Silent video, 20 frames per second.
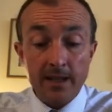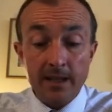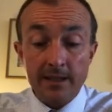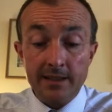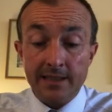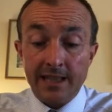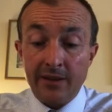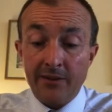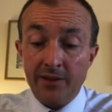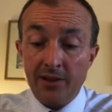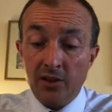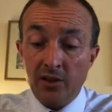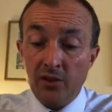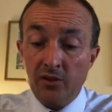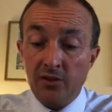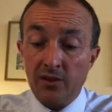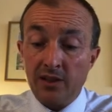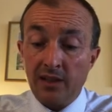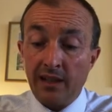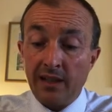Darren
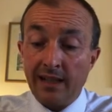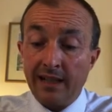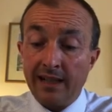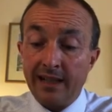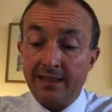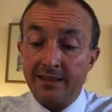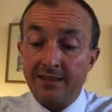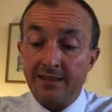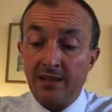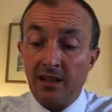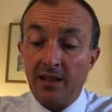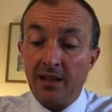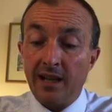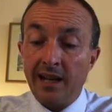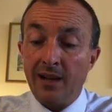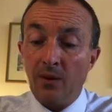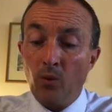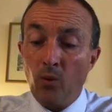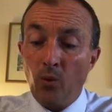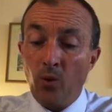Usa has done
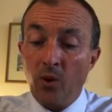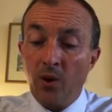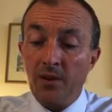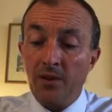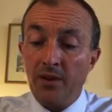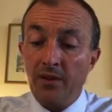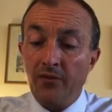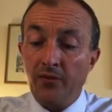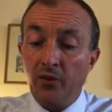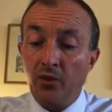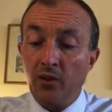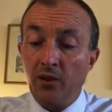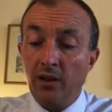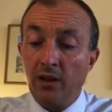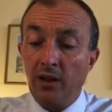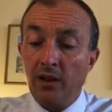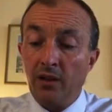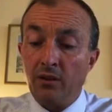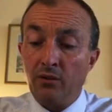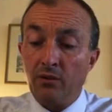a wonderful
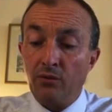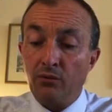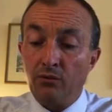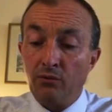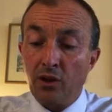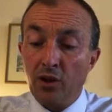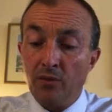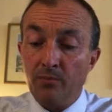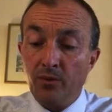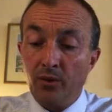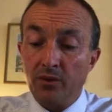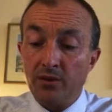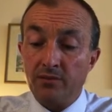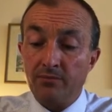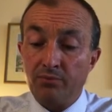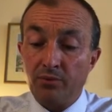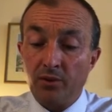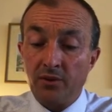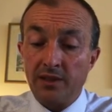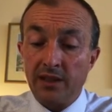robot
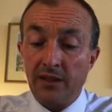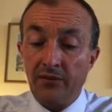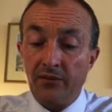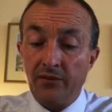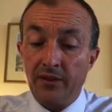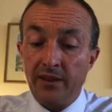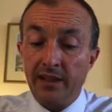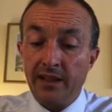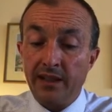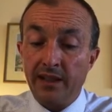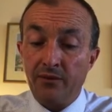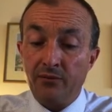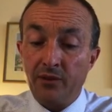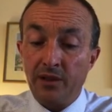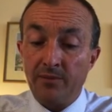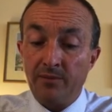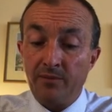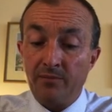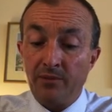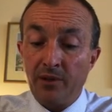project for the
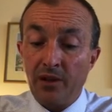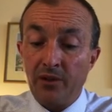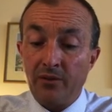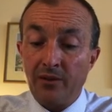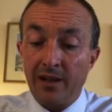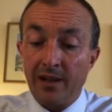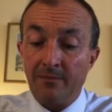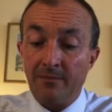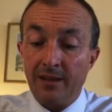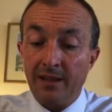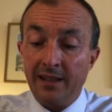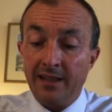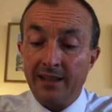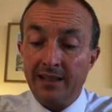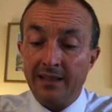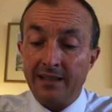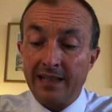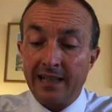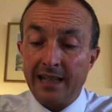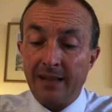enrichment programme. It
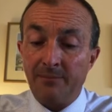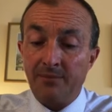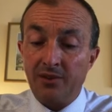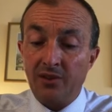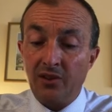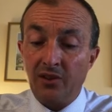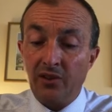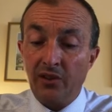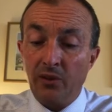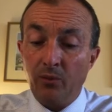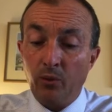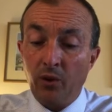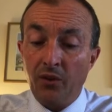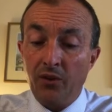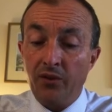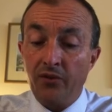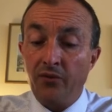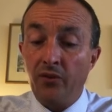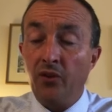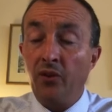is absolutely
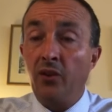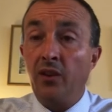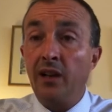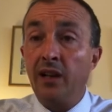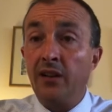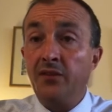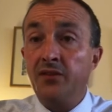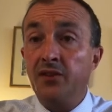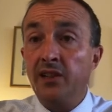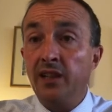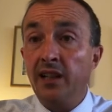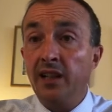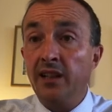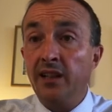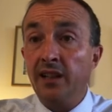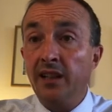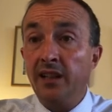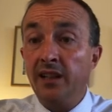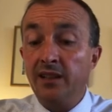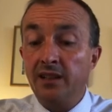wonderful. I have seen
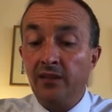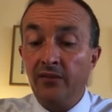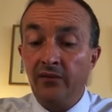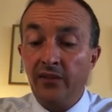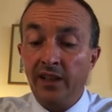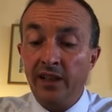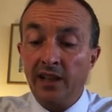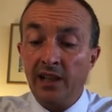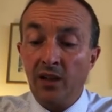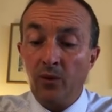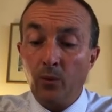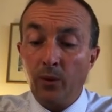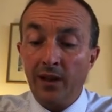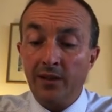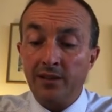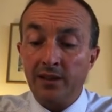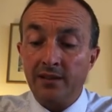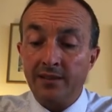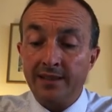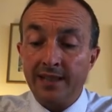his video. Well
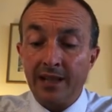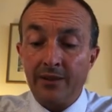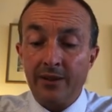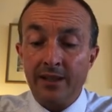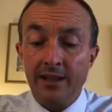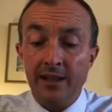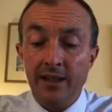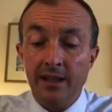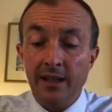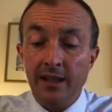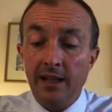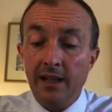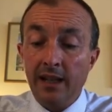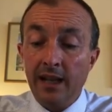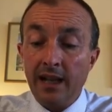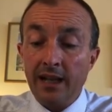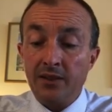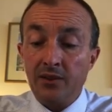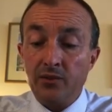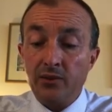done, Darren.
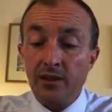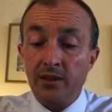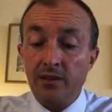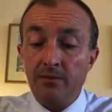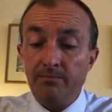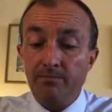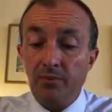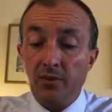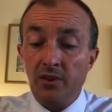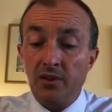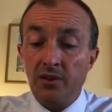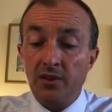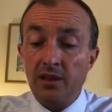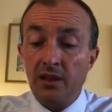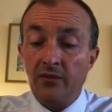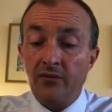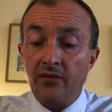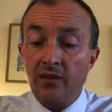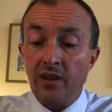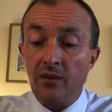And Tristan Bush has
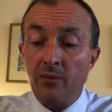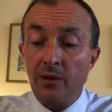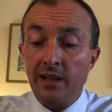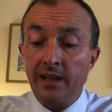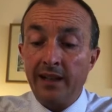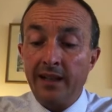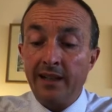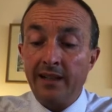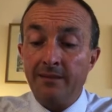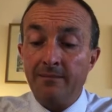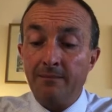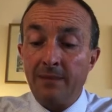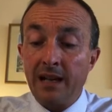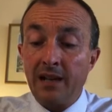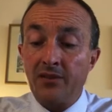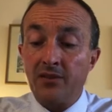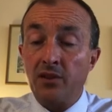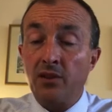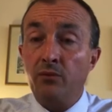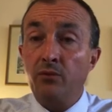done very well in
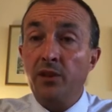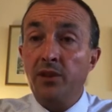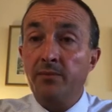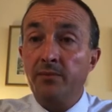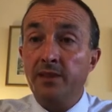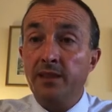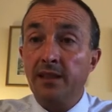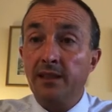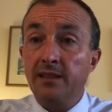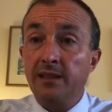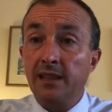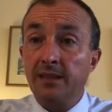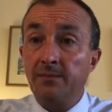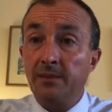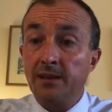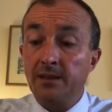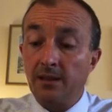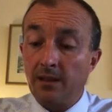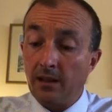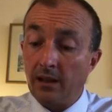Maths Arithmetic, says
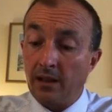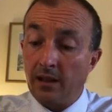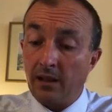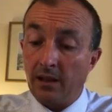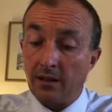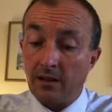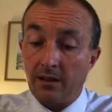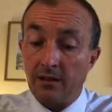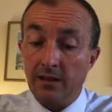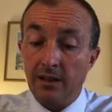Mr. Clark.